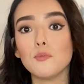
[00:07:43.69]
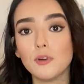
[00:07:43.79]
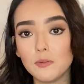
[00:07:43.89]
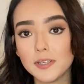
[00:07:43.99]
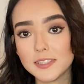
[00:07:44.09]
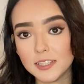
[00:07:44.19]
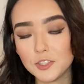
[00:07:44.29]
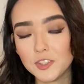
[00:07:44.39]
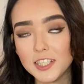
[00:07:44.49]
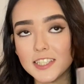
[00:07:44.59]
What
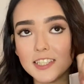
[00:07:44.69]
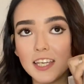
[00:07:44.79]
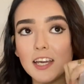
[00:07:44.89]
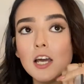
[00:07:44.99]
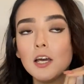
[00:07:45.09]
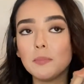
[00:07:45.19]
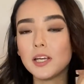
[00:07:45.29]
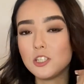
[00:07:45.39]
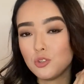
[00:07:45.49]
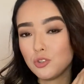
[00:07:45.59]
receipt do you need to see?
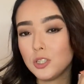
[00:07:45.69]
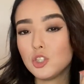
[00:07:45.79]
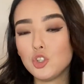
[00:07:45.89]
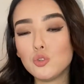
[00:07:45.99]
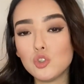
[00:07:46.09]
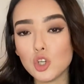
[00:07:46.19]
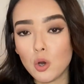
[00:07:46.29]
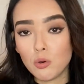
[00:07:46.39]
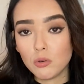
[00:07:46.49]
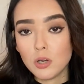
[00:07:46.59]
Because usually you
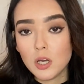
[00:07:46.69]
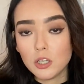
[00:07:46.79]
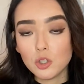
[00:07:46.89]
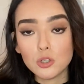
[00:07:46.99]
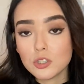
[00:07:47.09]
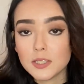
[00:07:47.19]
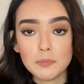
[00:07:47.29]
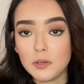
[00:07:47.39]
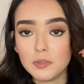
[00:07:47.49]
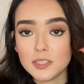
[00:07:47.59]
don't
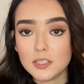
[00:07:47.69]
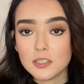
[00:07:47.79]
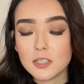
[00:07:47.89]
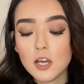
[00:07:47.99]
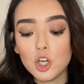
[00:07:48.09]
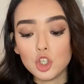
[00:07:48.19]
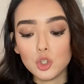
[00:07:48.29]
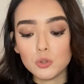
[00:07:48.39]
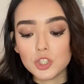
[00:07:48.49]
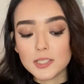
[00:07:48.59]
submit receipts.
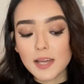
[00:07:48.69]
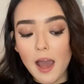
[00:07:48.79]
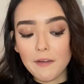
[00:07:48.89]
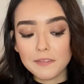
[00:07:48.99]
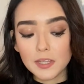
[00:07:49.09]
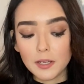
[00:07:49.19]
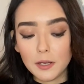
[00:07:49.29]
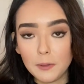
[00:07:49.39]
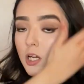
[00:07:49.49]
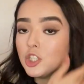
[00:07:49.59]
You just have
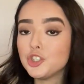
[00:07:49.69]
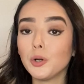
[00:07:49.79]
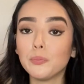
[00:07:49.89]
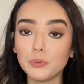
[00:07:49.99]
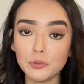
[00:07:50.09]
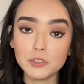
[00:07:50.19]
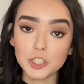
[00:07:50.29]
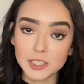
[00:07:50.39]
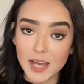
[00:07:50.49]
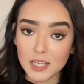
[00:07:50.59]
to show proof
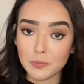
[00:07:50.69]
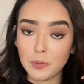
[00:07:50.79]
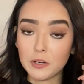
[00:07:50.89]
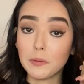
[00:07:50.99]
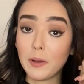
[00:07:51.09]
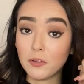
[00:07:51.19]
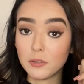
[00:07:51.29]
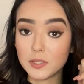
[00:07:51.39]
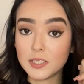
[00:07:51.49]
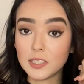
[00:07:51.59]
to your tax preparer
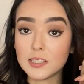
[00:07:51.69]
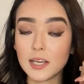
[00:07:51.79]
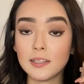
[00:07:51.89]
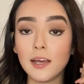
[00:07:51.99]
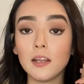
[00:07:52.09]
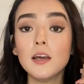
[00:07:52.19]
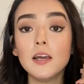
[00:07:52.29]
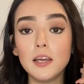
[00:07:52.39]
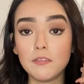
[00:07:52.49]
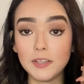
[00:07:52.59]
about the receipts, and then
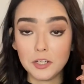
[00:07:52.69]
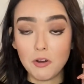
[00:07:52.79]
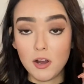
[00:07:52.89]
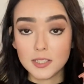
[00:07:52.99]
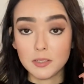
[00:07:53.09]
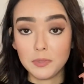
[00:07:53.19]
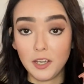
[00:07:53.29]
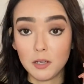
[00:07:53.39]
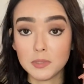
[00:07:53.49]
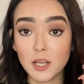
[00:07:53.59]
if later on
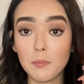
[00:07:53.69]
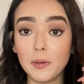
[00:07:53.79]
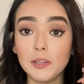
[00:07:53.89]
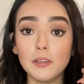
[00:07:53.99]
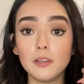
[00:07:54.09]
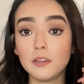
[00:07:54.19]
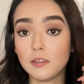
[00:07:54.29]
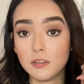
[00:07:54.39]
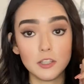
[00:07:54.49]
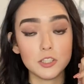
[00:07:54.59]
something comes up and
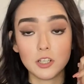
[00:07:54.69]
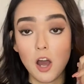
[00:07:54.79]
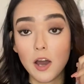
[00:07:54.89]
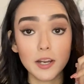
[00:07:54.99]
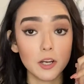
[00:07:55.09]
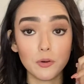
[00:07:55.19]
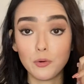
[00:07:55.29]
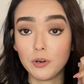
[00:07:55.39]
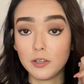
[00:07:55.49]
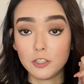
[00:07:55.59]
there's an audit
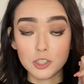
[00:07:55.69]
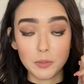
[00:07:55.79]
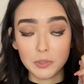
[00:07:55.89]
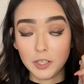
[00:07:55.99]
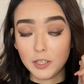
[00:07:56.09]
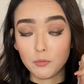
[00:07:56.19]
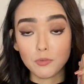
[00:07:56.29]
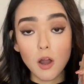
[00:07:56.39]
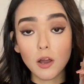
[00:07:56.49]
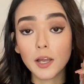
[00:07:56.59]
or there's something
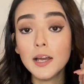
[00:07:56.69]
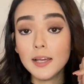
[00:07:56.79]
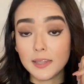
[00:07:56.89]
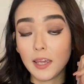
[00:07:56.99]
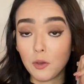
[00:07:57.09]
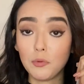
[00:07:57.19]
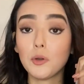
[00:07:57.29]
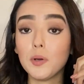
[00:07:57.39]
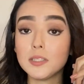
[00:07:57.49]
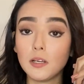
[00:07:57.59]
wrong, they can
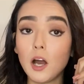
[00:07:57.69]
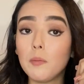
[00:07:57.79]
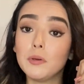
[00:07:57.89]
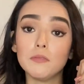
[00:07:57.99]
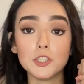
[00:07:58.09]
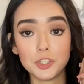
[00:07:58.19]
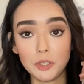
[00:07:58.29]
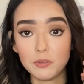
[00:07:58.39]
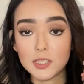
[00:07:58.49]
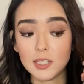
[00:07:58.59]
request a copy of a
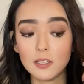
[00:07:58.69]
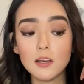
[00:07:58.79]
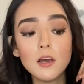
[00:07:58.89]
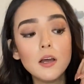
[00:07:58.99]
certain receipt.